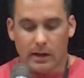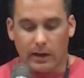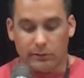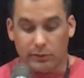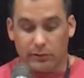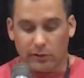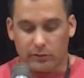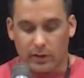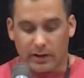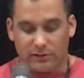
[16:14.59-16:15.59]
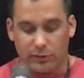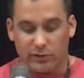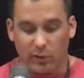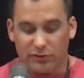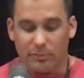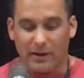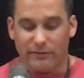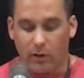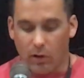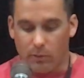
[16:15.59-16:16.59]
As a result of my
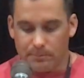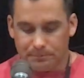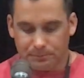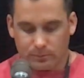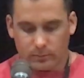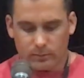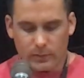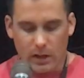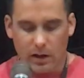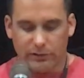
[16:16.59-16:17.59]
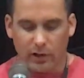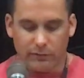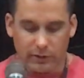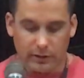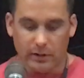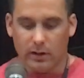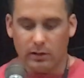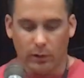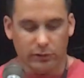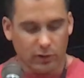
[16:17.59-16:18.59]
fall, I suffered a
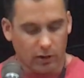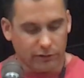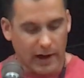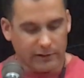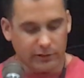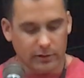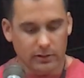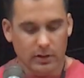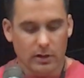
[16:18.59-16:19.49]
closed skull fracture,